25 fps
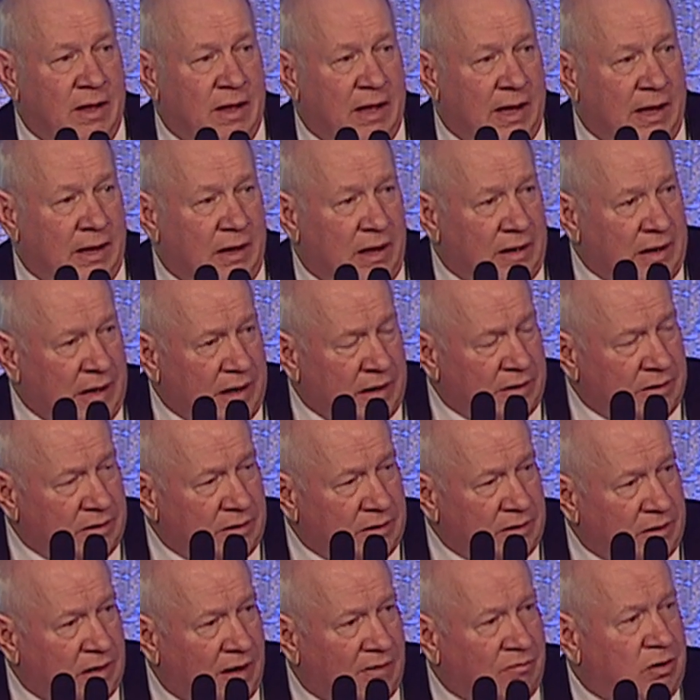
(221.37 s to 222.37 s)
And
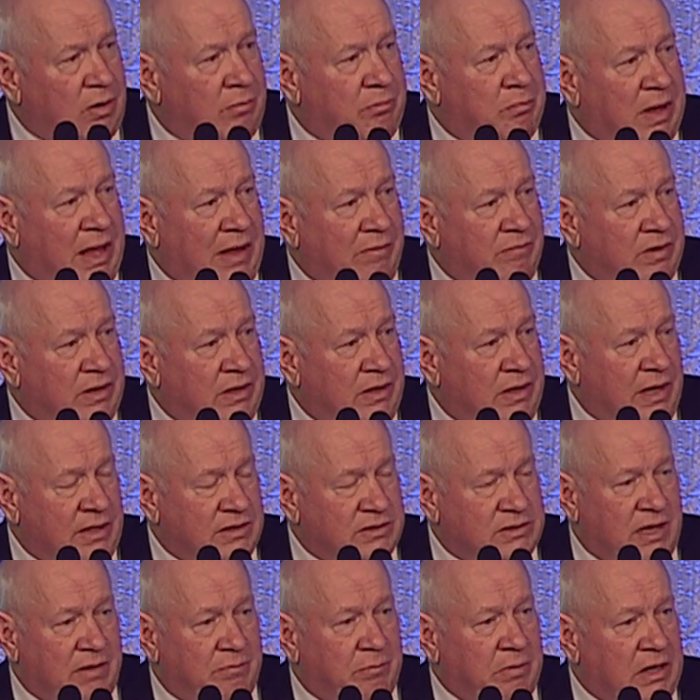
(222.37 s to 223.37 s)
Governor Bevin
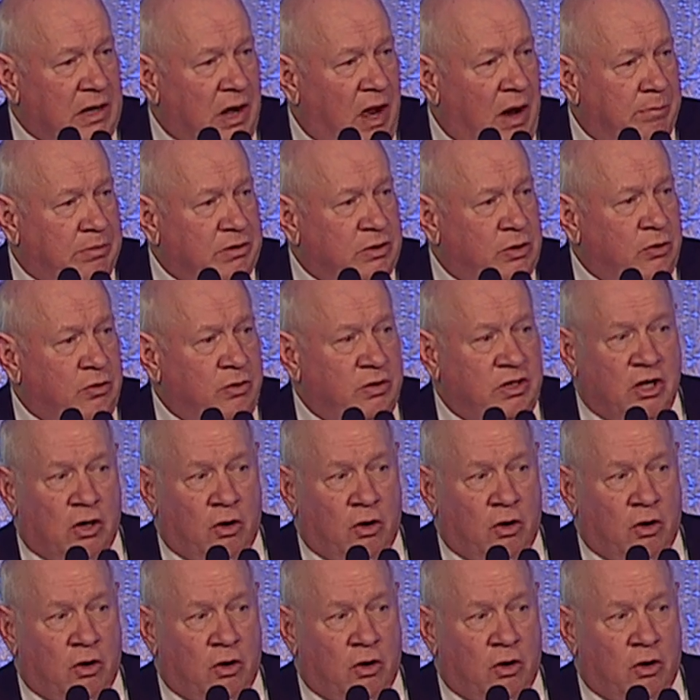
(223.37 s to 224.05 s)
has given me an opportunity